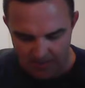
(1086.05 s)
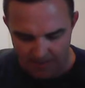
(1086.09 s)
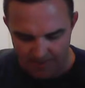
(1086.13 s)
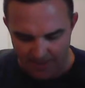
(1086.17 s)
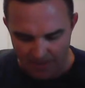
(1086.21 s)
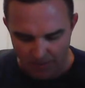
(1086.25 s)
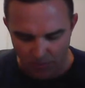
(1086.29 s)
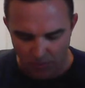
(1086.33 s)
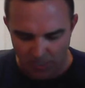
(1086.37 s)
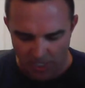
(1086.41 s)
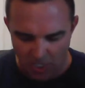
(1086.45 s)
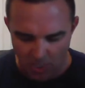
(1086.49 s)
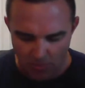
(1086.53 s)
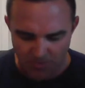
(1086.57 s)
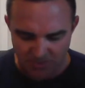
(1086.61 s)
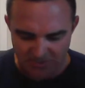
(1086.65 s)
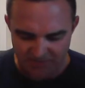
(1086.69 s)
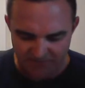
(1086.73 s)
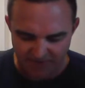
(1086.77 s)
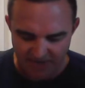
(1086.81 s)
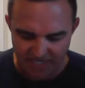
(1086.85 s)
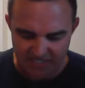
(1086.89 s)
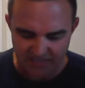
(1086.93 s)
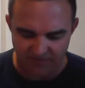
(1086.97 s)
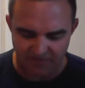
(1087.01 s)
that will help us
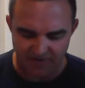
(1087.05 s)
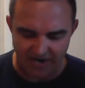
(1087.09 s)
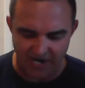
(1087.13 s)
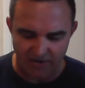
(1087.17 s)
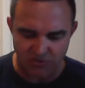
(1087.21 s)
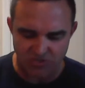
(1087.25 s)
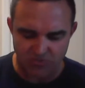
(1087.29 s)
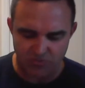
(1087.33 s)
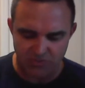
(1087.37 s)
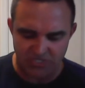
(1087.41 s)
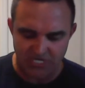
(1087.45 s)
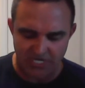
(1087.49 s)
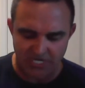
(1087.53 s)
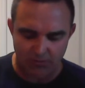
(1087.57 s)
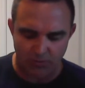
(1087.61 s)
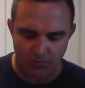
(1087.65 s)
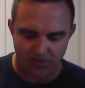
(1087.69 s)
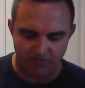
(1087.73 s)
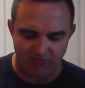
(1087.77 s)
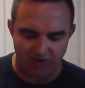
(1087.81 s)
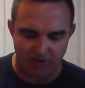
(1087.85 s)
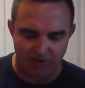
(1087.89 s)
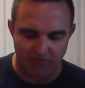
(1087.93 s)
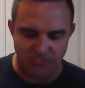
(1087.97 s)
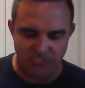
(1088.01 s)
fight the virus, protect
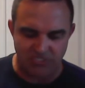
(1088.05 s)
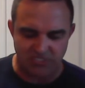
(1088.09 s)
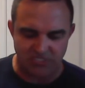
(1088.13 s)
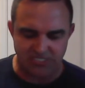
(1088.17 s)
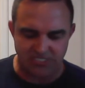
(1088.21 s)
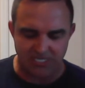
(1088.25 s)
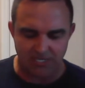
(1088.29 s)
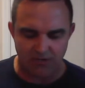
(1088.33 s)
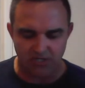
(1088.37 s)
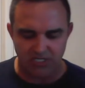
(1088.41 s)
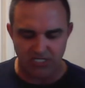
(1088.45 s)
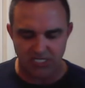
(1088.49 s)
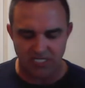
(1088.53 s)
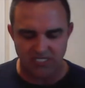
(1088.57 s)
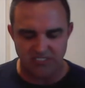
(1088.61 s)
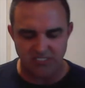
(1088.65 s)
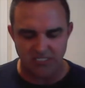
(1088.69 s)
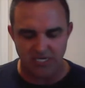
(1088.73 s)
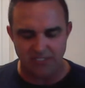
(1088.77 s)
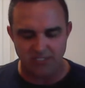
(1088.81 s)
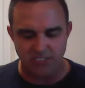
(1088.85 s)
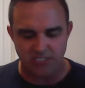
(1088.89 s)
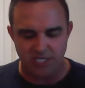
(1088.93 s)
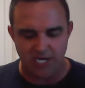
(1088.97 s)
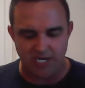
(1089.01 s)
working families, and send our kids
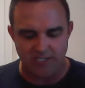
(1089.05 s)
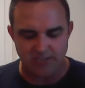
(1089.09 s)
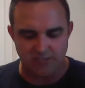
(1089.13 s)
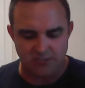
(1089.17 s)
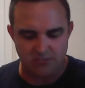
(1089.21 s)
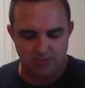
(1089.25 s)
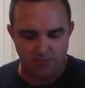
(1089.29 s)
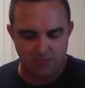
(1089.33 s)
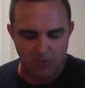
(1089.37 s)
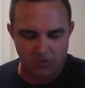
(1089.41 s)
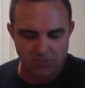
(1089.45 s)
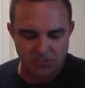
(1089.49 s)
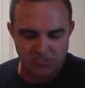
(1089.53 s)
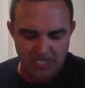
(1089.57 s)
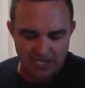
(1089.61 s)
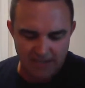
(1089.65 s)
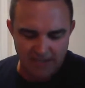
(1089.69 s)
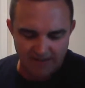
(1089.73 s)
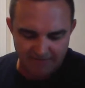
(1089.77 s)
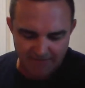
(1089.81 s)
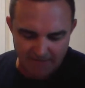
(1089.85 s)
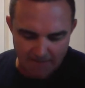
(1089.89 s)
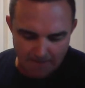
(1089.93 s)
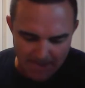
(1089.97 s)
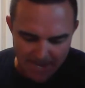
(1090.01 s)
and education support
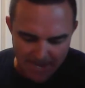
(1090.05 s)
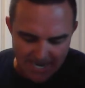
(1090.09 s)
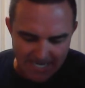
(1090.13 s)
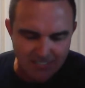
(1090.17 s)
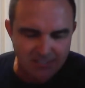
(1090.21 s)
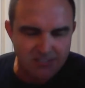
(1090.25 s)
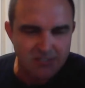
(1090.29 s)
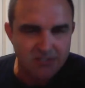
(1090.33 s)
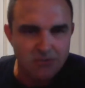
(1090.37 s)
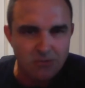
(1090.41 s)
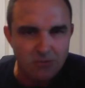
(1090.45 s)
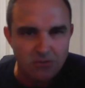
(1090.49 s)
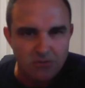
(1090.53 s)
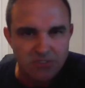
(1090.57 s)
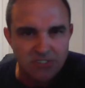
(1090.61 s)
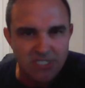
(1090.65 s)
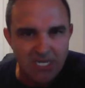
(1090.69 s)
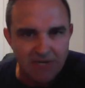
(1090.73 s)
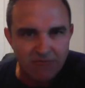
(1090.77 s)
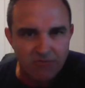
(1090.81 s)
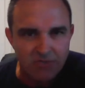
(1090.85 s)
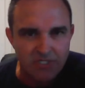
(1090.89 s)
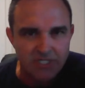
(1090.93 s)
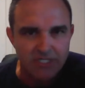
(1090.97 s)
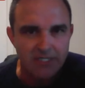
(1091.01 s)
staff back to school
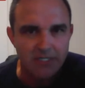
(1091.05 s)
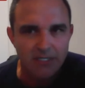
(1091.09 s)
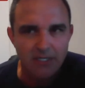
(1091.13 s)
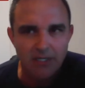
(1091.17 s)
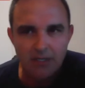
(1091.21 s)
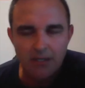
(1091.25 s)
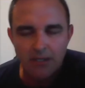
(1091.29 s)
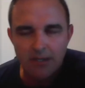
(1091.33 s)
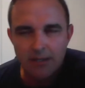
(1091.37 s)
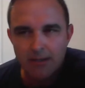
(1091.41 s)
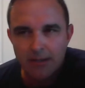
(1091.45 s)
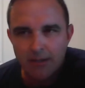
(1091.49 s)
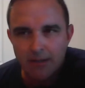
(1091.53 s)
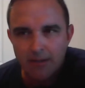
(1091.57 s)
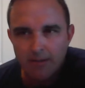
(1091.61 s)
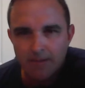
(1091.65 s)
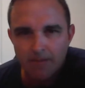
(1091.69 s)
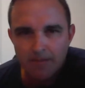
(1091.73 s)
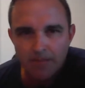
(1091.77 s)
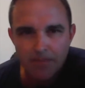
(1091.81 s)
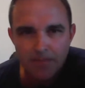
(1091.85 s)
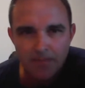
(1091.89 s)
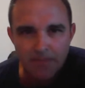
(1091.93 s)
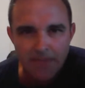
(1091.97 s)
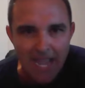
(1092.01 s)
safely.
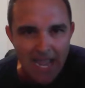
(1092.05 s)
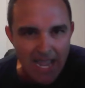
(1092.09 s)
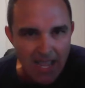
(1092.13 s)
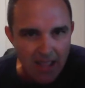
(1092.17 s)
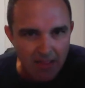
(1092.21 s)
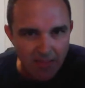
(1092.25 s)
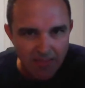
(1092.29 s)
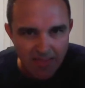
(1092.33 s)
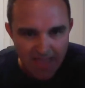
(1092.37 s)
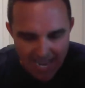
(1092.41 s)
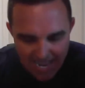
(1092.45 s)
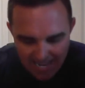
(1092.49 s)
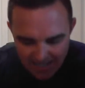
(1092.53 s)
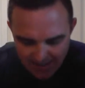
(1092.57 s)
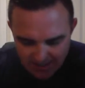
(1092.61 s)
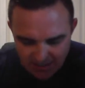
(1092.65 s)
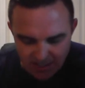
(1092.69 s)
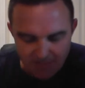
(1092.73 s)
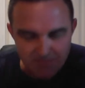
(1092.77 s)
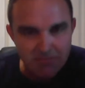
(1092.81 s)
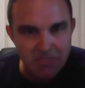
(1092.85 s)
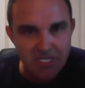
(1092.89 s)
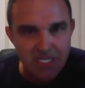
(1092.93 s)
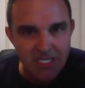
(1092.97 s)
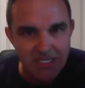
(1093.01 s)
That to
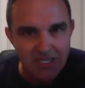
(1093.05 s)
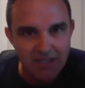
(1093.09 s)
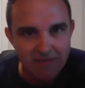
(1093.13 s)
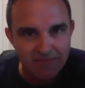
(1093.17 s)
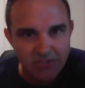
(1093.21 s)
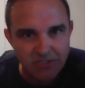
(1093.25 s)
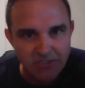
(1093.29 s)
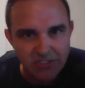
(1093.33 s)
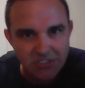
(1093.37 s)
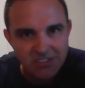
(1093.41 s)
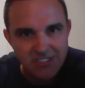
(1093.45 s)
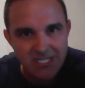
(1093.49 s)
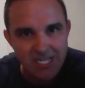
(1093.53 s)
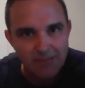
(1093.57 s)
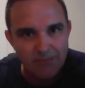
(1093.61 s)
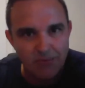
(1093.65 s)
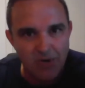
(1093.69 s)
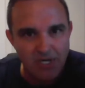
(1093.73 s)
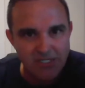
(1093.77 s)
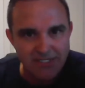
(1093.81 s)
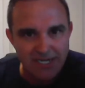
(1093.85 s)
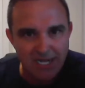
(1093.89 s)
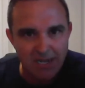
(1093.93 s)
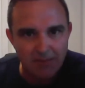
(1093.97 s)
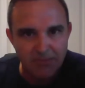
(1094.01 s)
me, if you just take
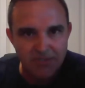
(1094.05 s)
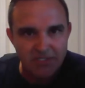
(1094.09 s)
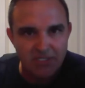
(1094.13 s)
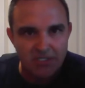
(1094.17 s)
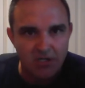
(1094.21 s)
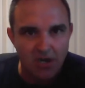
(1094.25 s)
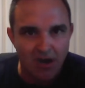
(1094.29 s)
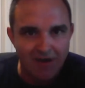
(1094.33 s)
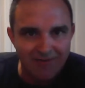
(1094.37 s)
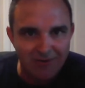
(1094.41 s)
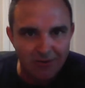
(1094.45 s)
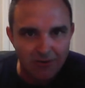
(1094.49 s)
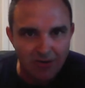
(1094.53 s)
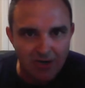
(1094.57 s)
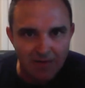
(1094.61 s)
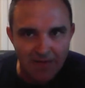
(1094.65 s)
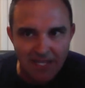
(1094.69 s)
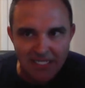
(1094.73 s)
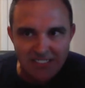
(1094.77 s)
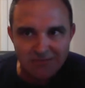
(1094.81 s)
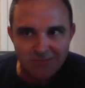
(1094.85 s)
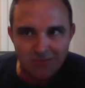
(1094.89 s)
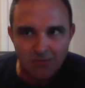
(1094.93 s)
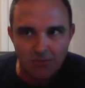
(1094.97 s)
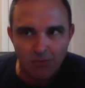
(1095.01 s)
president out and put the governor in,
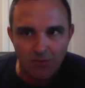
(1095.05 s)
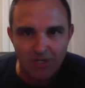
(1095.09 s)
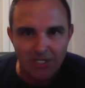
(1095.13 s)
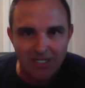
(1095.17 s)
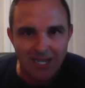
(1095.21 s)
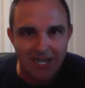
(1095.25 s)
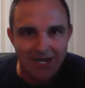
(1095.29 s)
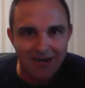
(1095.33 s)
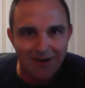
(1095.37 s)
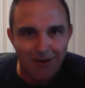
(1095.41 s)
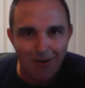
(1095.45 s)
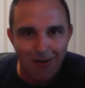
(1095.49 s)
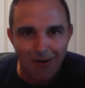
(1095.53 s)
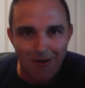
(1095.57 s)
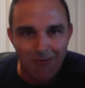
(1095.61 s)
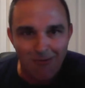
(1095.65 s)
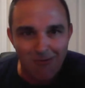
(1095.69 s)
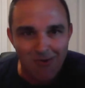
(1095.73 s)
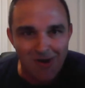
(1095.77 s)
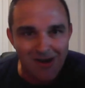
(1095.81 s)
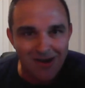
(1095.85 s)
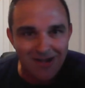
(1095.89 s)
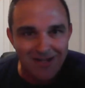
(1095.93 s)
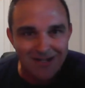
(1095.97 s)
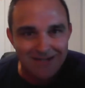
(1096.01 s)
that's what we kind of all
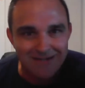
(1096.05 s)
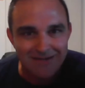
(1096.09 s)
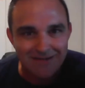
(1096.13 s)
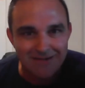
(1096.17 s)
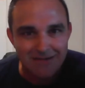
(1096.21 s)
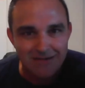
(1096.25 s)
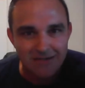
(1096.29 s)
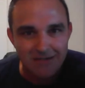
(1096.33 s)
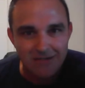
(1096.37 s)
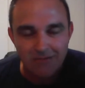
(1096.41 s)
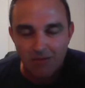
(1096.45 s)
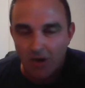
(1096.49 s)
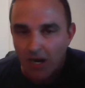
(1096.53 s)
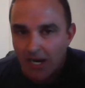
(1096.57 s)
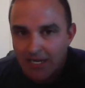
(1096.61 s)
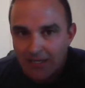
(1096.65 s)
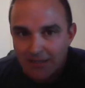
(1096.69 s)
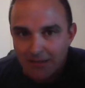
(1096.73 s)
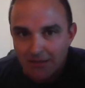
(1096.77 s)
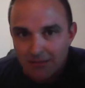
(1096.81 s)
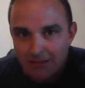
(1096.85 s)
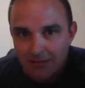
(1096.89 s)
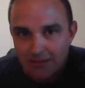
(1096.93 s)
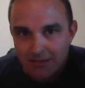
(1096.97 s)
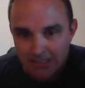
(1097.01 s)
want, right?
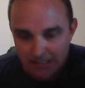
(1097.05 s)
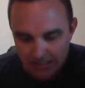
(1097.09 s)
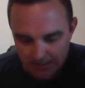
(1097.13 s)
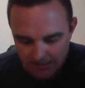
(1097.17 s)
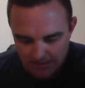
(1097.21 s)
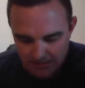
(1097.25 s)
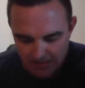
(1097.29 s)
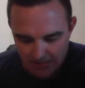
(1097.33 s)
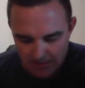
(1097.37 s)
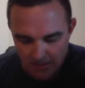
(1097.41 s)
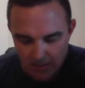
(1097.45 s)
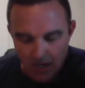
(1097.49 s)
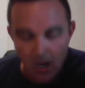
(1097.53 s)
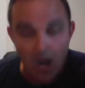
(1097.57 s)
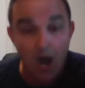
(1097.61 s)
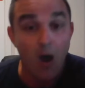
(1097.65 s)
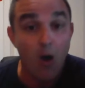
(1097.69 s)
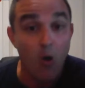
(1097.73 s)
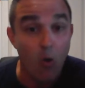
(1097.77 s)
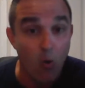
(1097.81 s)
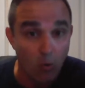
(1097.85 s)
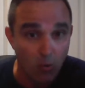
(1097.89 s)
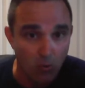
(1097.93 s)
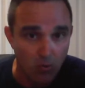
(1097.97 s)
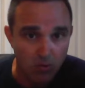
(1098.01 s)

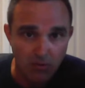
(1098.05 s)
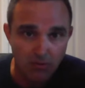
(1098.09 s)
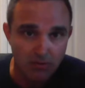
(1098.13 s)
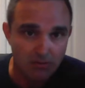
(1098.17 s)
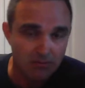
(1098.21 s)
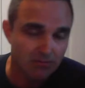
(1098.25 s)
Oh,